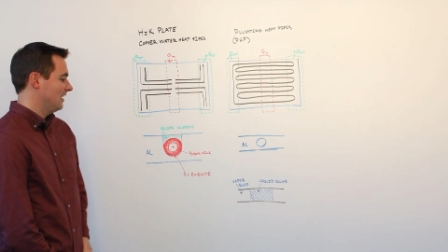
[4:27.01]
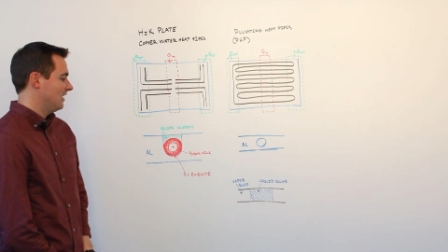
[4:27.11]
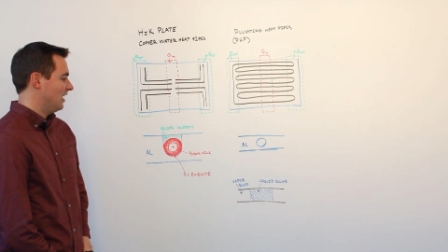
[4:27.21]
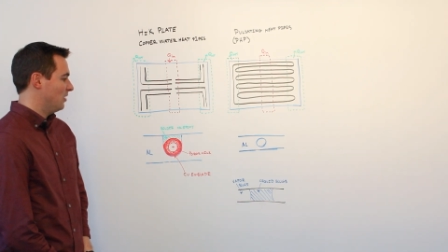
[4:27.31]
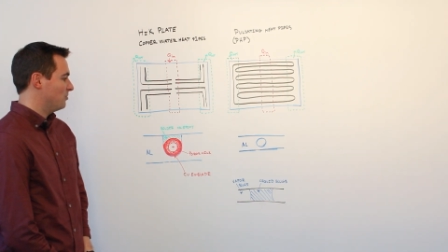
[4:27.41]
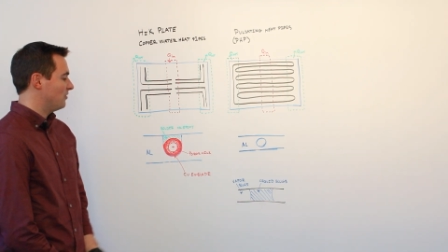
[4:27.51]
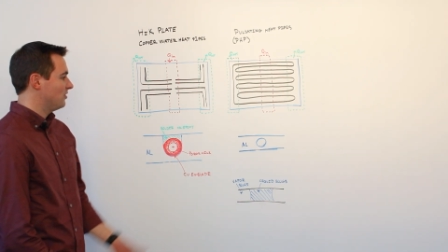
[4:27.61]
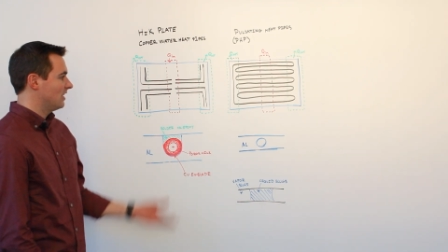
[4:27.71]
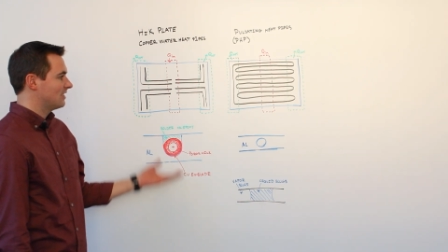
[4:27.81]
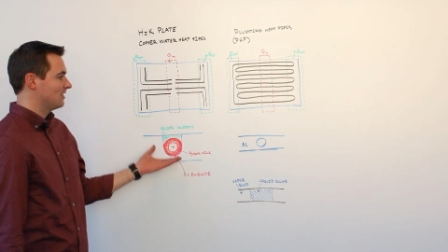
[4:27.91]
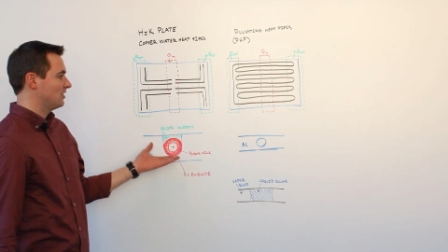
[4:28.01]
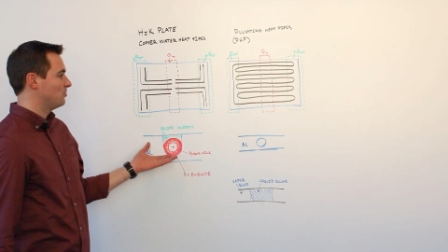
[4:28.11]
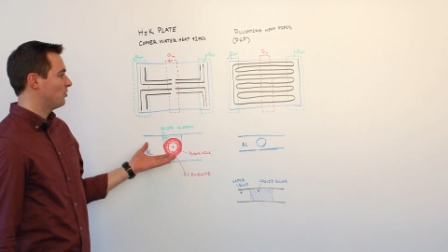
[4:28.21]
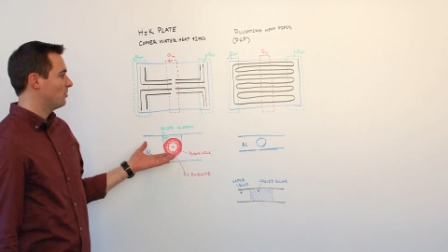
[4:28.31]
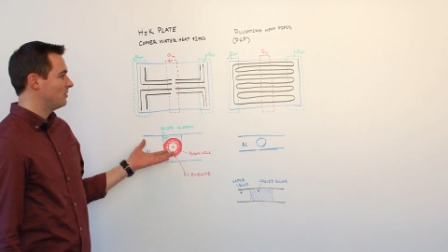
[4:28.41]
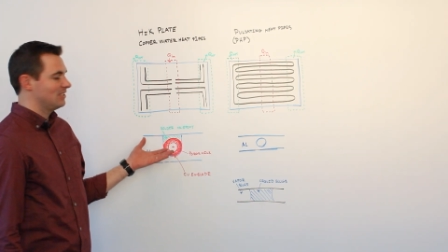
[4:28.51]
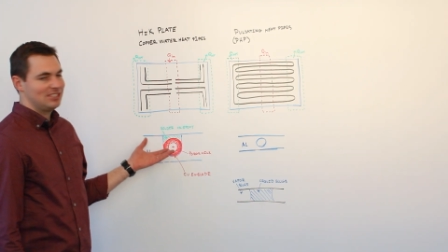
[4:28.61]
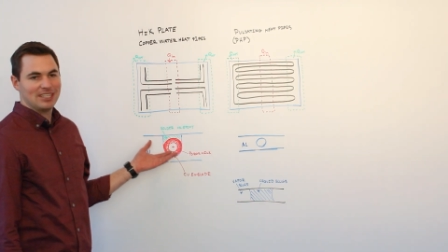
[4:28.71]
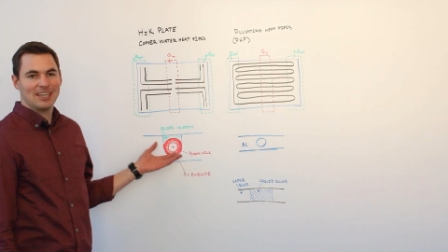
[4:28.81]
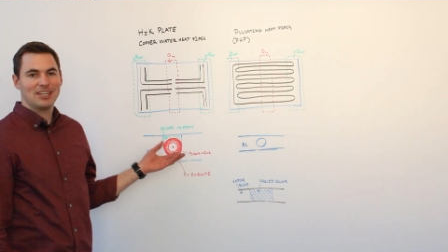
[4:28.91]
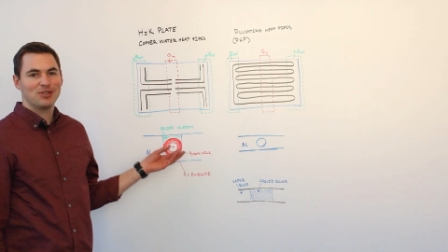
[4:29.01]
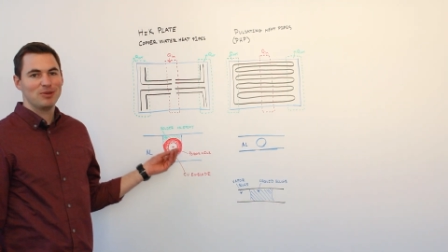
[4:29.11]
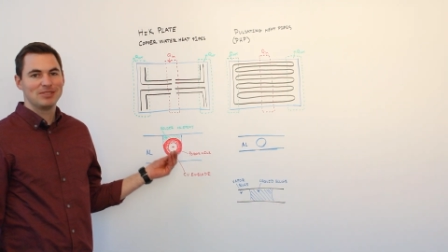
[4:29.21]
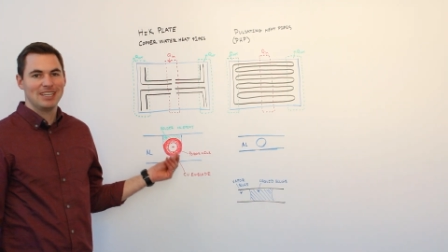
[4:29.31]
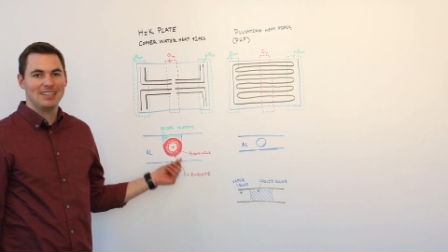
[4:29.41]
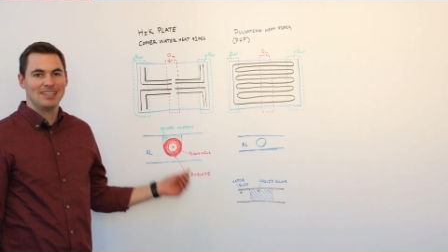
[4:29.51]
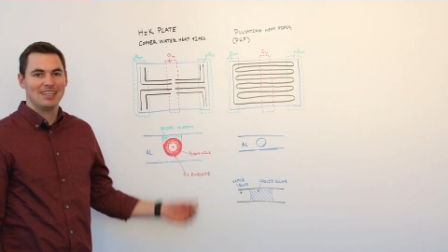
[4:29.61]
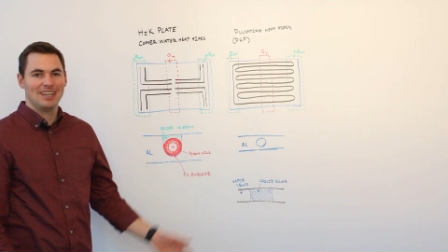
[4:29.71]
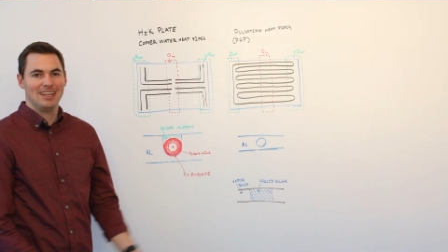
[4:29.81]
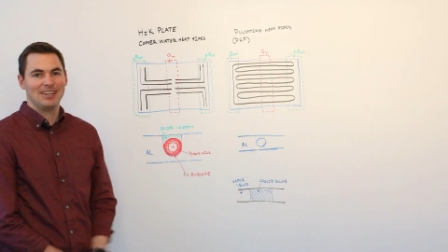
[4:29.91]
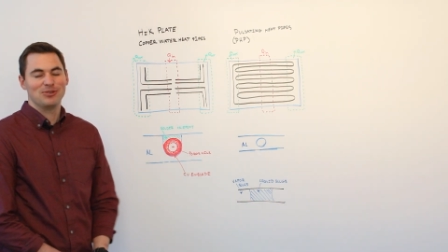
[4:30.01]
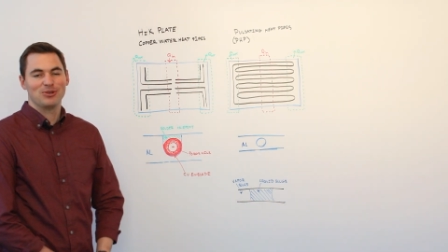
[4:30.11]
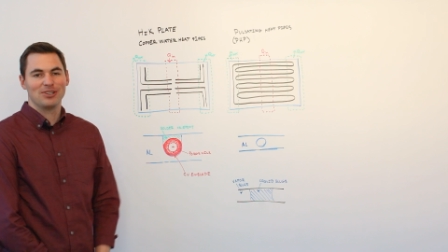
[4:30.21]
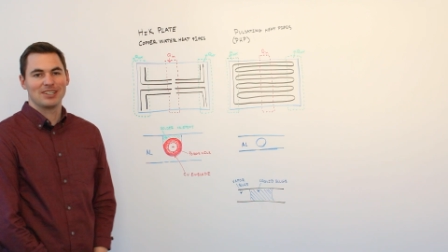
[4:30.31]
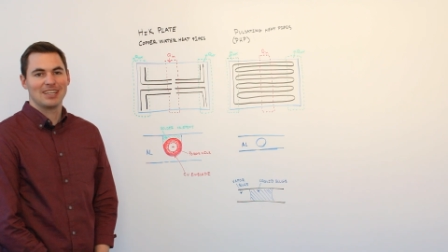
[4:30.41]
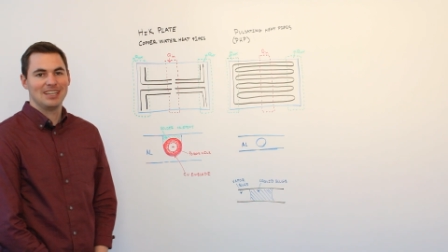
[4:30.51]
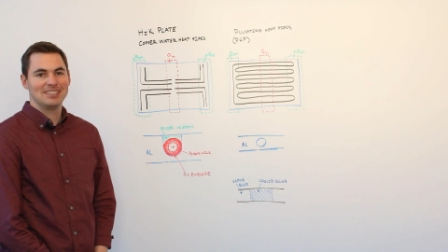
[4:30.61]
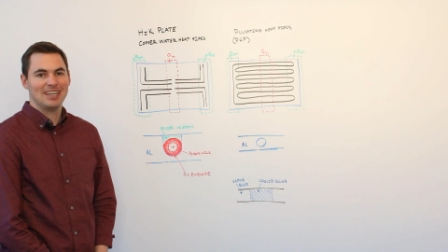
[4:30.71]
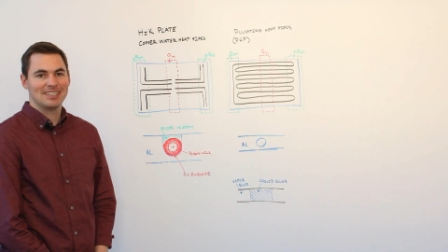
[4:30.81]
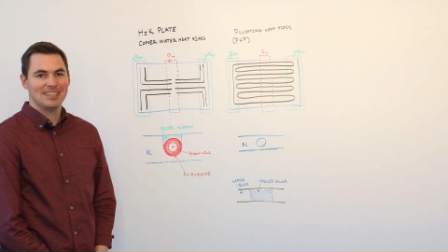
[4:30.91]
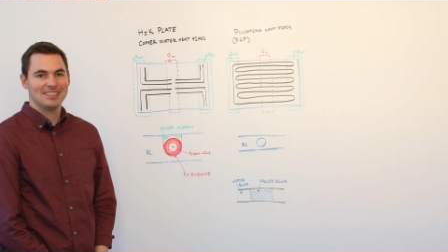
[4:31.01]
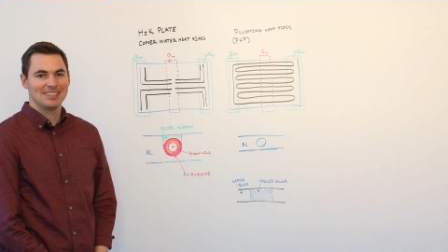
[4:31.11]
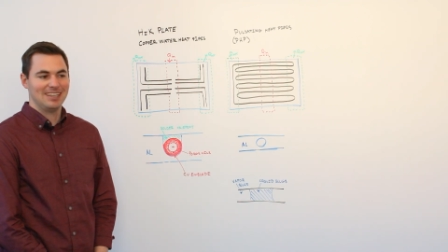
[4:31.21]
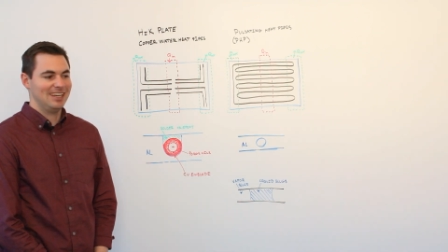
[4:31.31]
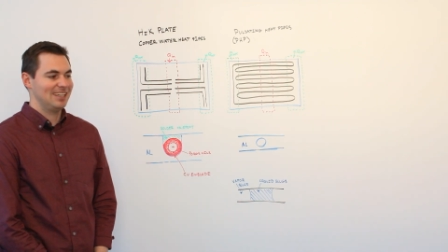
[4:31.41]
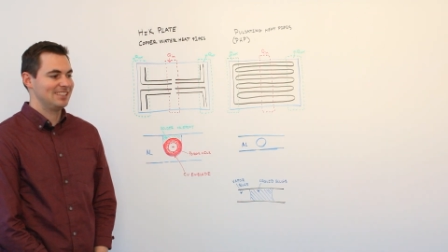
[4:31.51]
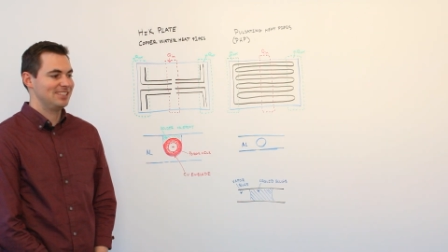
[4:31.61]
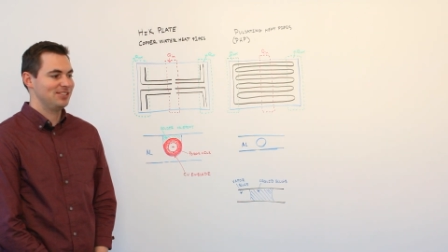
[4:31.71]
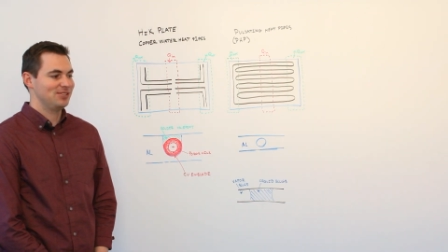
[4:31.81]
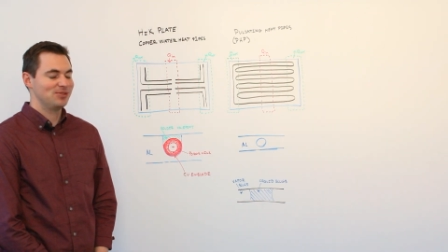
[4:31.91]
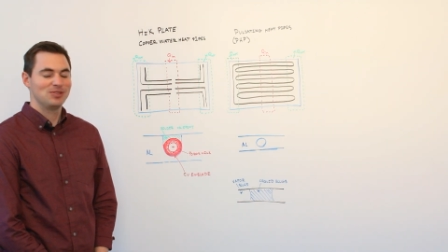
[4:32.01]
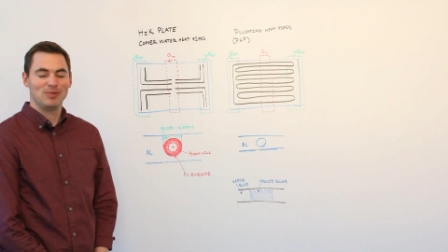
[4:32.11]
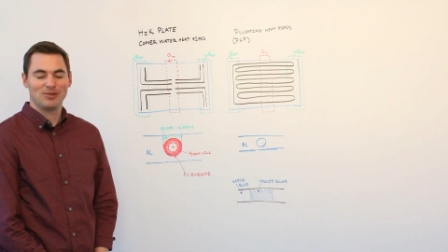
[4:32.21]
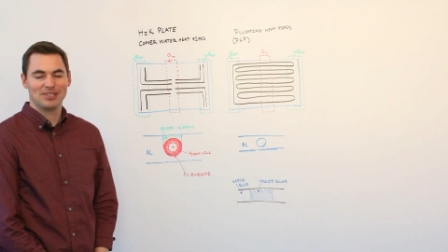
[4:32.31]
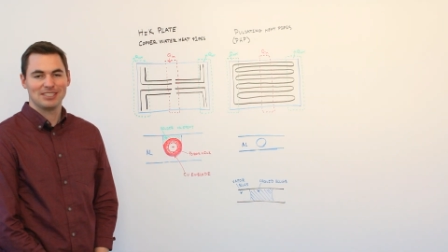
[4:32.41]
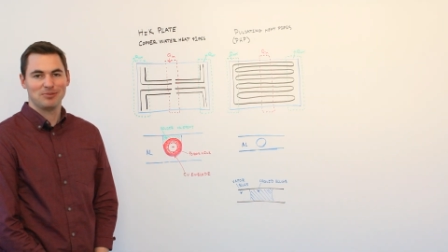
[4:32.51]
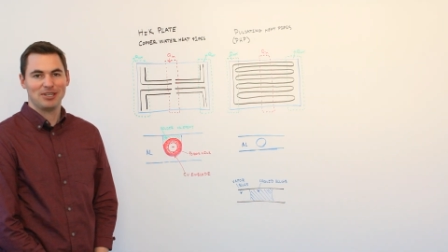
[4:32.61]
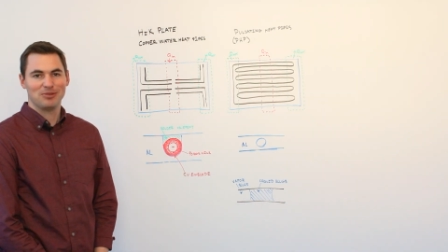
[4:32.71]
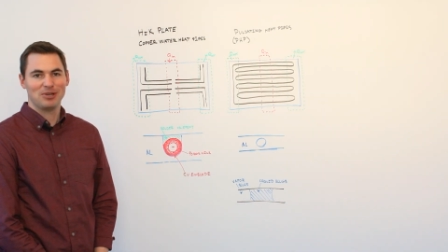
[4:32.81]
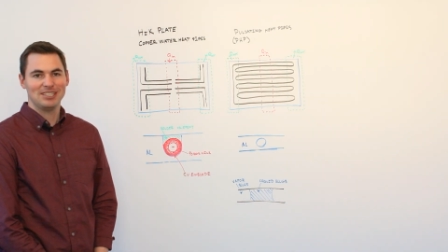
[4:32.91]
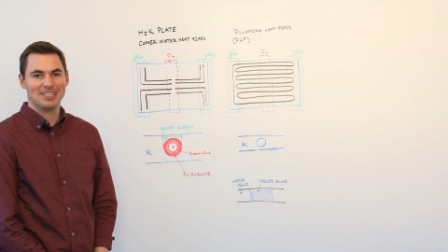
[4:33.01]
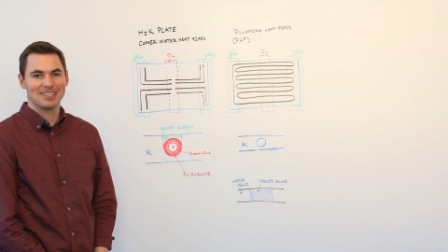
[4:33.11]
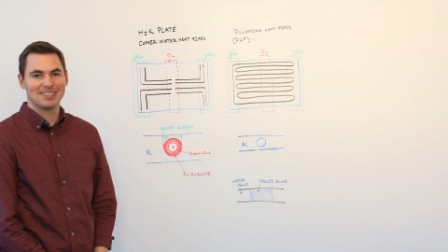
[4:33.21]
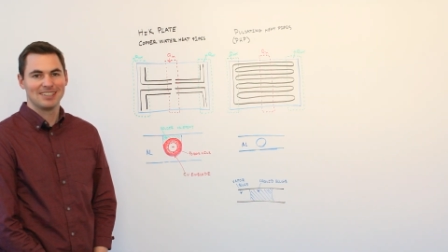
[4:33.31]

Um, if you'd like to learn more, please check out our website or contact us uh, to speak with us about your project.